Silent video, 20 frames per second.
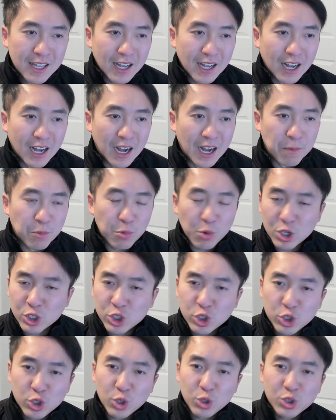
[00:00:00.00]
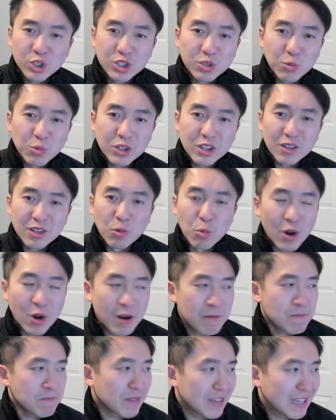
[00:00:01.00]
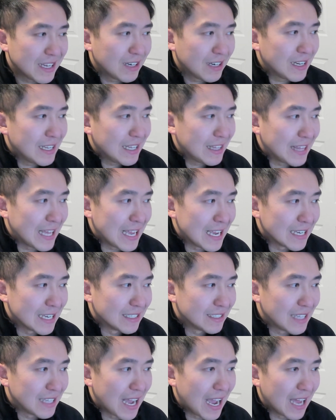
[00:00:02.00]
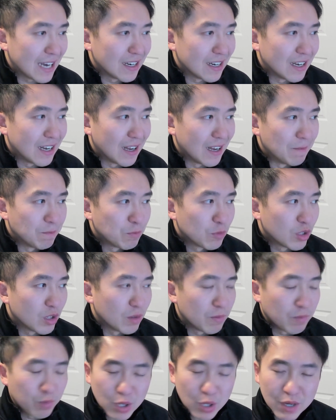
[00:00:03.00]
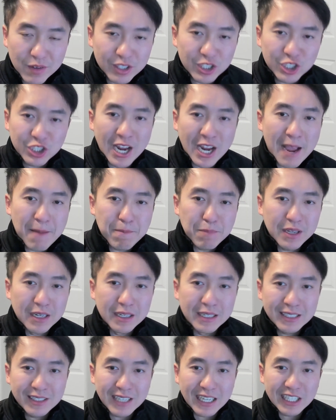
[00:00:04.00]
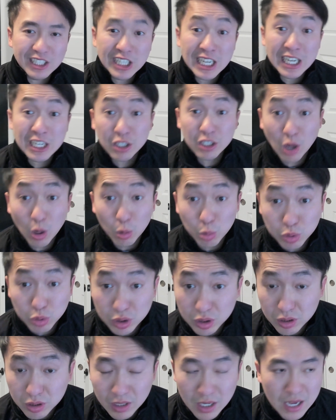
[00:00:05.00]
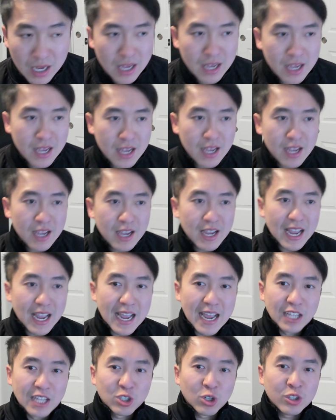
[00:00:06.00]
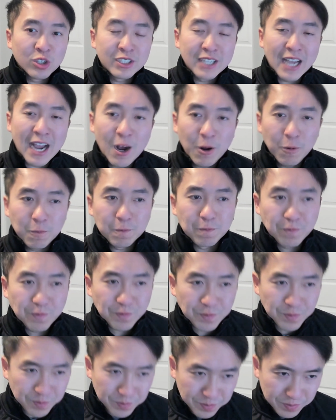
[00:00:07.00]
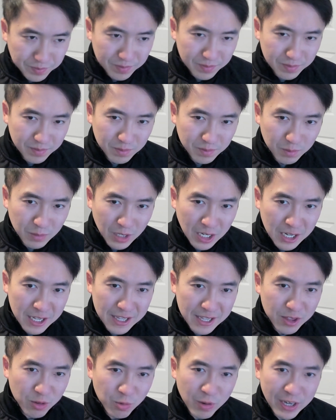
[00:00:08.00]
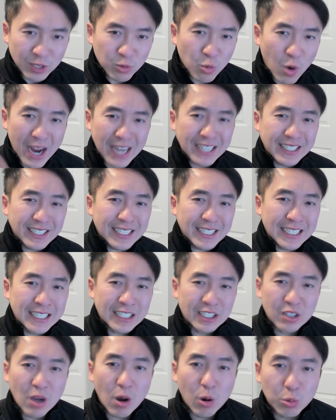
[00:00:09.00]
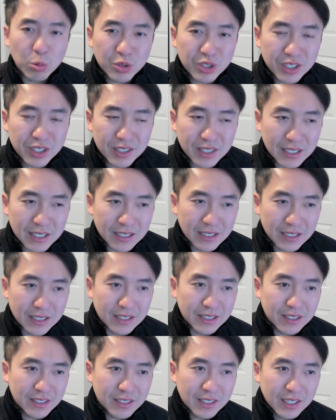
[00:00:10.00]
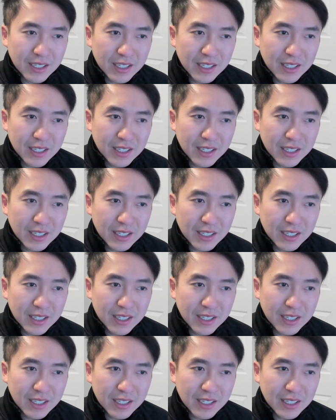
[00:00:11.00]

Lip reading: we're introduced with one key thing is that the previous champion, he's like seeing ghosts. And it turns out the reason why he's seeing ghosts is